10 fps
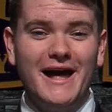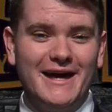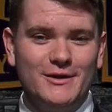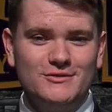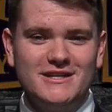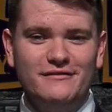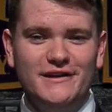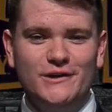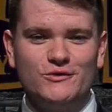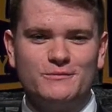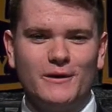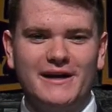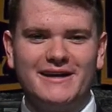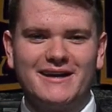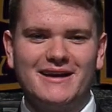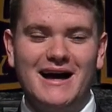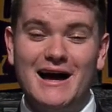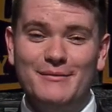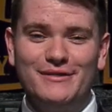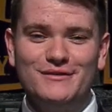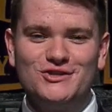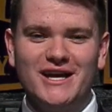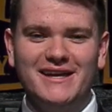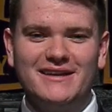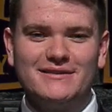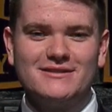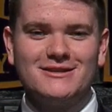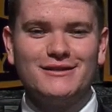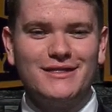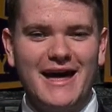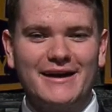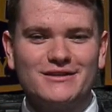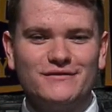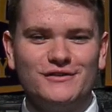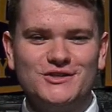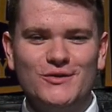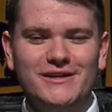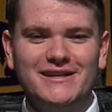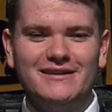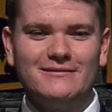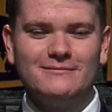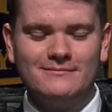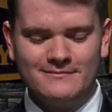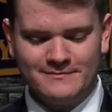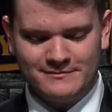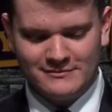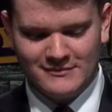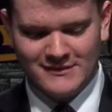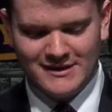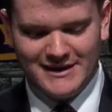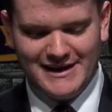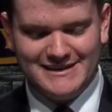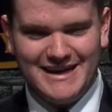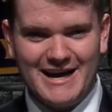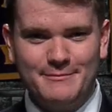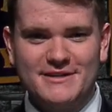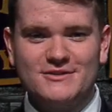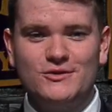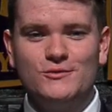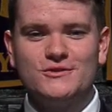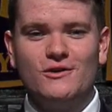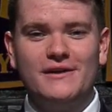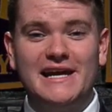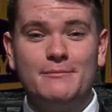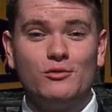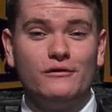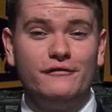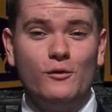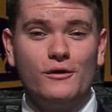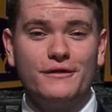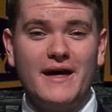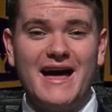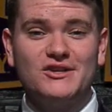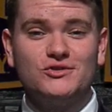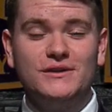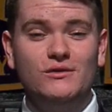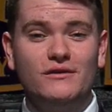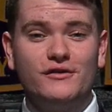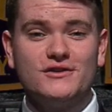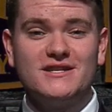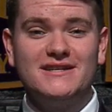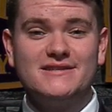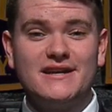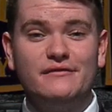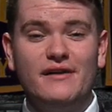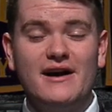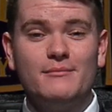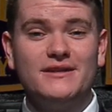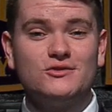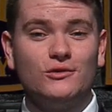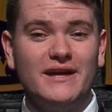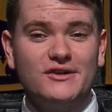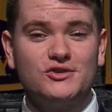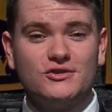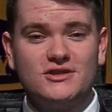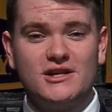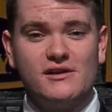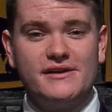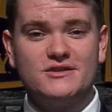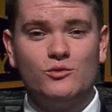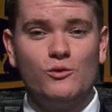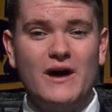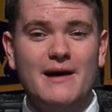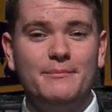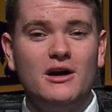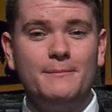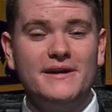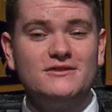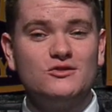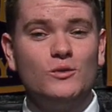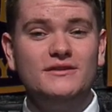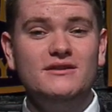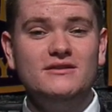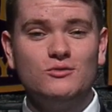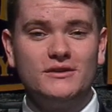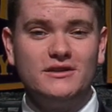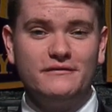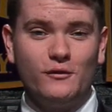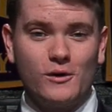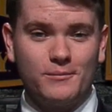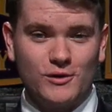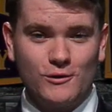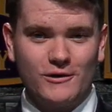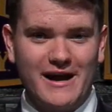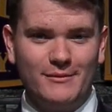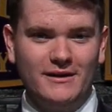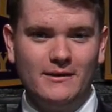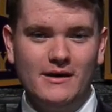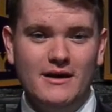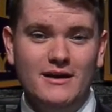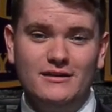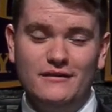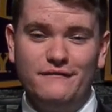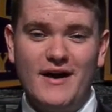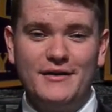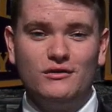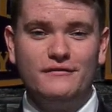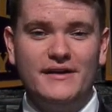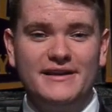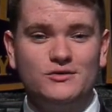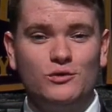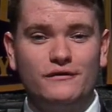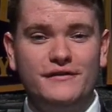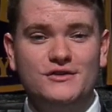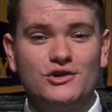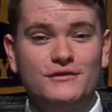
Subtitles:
AUTV News Break. I'm Ethan Jenkins. Thanks for tuning in. In campus news on April 4th, Ashland University's Environmental Lecture Series will wrap up its 2024 programming. The final event will feature